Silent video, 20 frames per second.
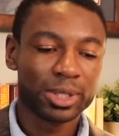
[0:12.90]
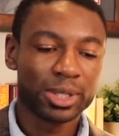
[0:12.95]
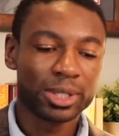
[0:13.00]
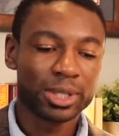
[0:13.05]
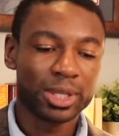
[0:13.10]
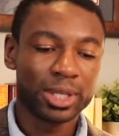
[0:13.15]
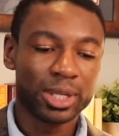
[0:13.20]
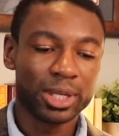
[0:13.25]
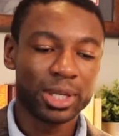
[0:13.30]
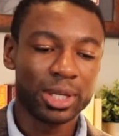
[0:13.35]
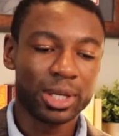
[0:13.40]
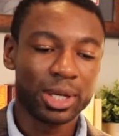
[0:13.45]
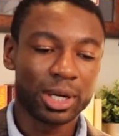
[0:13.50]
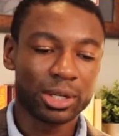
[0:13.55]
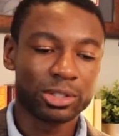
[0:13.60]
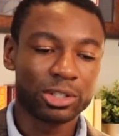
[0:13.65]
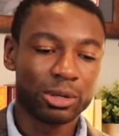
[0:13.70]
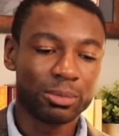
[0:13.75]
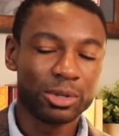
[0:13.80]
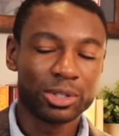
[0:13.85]
the
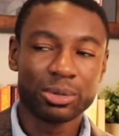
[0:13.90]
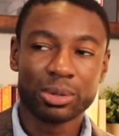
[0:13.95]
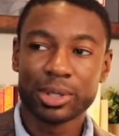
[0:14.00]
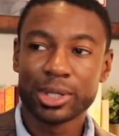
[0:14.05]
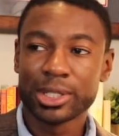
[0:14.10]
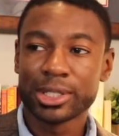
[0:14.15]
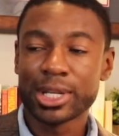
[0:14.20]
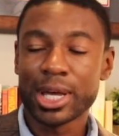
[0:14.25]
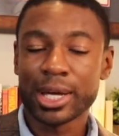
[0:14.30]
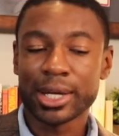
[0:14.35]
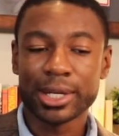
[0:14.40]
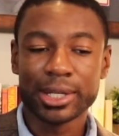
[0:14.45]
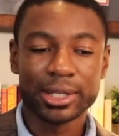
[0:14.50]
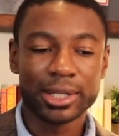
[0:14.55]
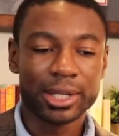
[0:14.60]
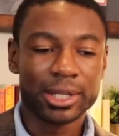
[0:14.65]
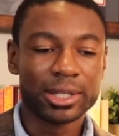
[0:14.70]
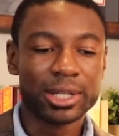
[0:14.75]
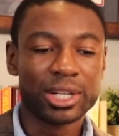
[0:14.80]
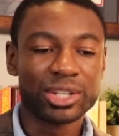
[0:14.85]
October
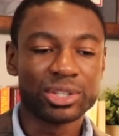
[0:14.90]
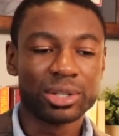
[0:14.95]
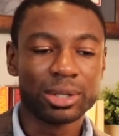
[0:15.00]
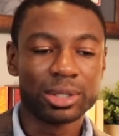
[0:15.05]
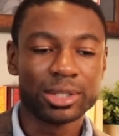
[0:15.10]
22nd edition.